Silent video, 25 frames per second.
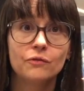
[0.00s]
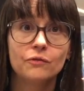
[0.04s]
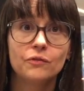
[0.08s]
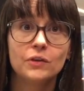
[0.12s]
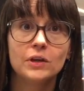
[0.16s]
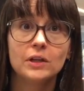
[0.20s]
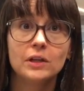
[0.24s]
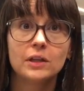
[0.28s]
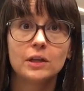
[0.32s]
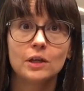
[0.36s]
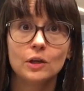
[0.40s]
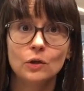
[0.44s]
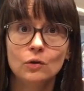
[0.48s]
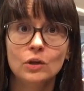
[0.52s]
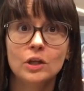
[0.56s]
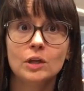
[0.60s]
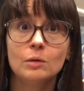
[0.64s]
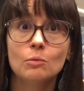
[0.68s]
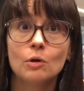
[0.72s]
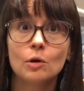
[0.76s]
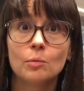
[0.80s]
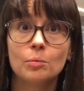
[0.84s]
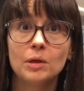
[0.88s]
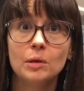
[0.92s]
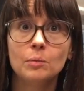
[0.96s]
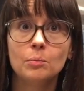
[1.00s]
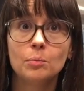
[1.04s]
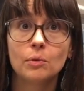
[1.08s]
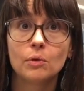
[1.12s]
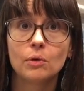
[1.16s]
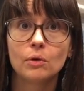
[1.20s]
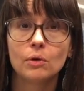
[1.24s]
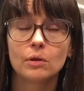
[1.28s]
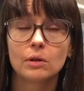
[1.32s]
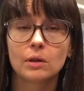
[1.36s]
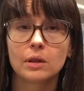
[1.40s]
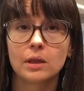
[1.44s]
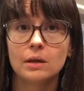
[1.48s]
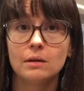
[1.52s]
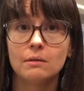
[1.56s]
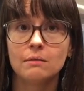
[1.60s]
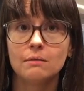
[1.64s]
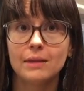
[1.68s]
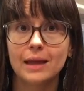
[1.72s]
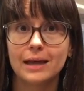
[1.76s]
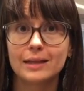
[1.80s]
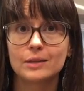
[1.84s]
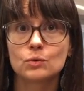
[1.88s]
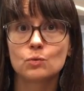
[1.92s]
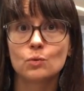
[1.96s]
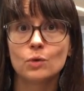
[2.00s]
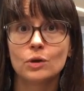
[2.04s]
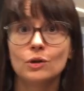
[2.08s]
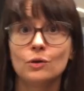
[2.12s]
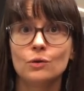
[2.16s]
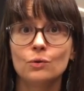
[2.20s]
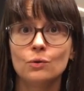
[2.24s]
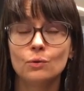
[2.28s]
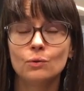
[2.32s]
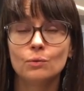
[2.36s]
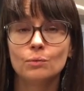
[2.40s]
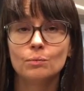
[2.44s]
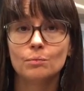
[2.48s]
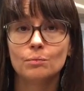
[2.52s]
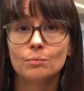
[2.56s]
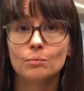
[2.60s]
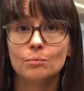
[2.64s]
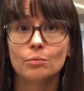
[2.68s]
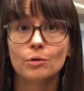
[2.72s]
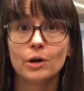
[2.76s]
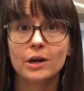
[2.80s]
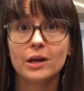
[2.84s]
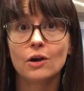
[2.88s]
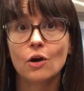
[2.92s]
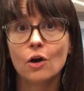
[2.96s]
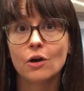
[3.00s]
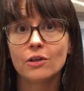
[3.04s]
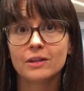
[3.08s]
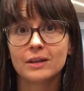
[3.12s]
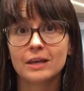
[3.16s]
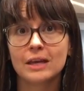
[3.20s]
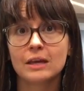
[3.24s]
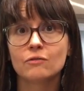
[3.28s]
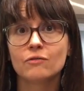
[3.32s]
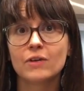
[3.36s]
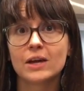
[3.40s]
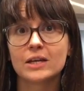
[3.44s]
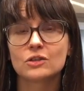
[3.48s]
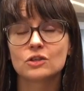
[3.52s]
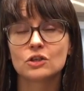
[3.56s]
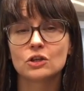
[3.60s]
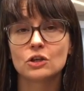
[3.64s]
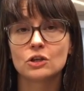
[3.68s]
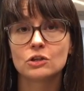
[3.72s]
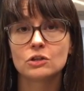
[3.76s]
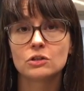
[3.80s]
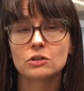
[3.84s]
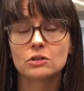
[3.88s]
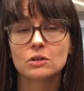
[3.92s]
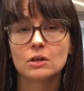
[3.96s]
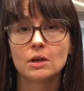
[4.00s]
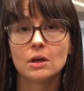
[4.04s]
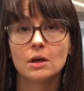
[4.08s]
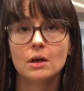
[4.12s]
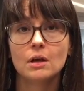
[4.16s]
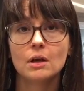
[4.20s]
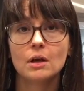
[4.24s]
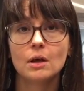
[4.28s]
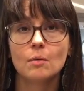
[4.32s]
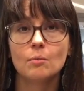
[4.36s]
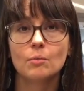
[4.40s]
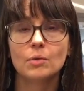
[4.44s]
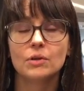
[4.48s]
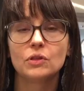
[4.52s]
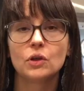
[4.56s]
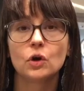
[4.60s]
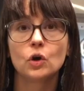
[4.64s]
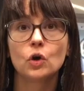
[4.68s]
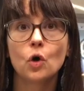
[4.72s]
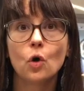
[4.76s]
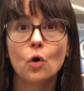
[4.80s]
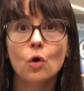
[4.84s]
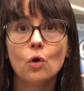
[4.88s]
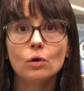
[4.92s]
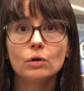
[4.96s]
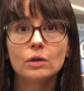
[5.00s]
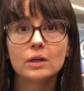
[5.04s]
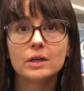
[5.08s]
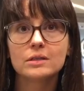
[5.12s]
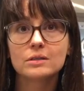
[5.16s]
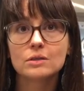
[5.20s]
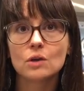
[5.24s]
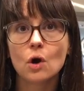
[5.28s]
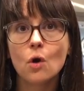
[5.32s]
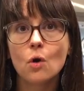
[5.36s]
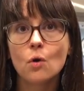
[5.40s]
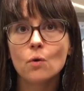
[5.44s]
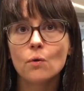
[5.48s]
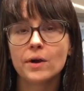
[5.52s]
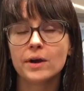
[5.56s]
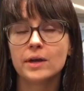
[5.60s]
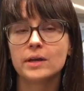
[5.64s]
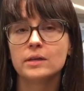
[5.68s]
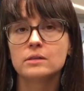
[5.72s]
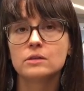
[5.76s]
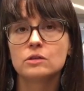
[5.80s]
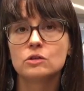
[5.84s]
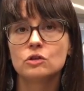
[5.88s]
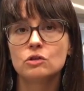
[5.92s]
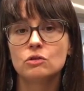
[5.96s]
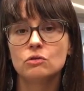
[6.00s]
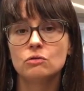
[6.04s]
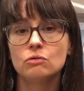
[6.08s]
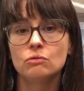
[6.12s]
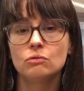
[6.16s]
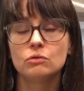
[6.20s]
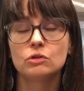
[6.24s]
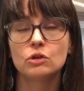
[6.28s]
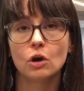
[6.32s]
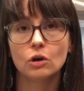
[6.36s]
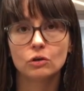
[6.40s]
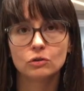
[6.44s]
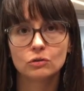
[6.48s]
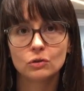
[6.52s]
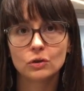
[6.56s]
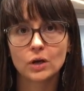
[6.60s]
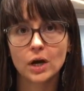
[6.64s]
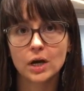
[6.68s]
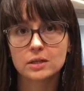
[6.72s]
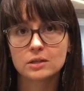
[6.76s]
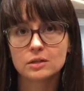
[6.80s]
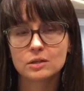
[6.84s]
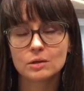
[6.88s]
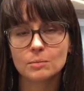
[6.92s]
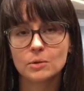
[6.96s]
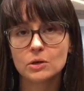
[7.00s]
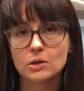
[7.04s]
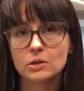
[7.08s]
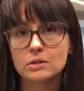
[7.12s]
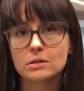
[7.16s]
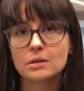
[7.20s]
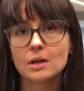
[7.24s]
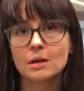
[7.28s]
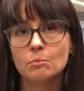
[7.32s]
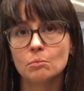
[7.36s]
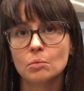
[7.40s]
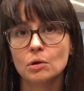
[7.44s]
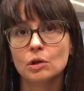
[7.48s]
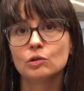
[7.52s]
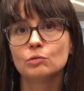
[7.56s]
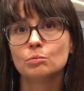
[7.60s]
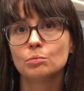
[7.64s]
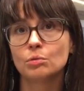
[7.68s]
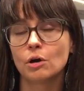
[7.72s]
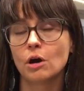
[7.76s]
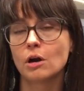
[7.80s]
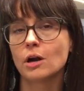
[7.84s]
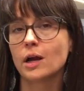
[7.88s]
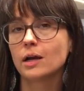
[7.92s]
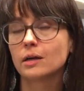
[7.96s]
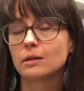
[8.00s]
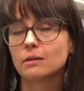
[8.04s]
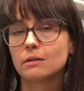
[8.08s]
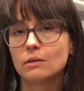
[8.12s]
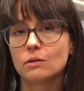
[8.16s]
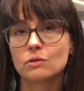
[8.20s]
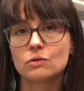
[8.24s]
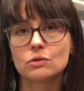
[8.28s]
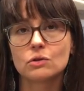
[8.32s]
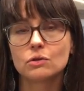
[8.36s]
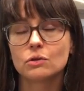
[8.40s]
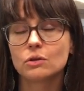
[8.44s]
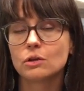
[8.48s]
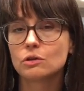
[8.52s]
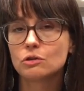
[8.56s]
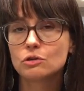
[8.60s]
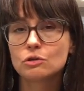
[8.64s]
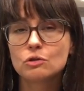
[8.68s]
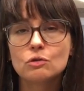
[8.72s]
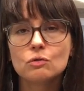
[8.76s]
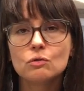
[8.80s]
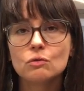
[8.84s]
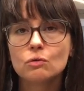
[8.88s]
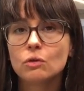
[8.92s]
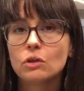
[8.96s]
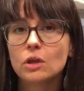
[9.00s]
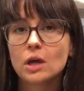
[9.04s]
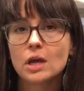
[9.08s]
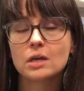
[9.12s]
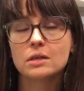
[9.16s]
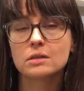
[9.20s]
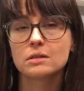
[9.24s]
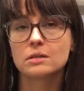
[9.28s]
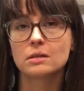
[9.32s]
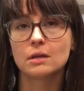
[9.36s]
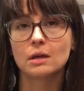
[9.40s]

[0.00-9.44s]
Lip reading: feel that you need more people, then that's when you bring on the investors. But the goal is always to talk to customers and build a product. Those are the two things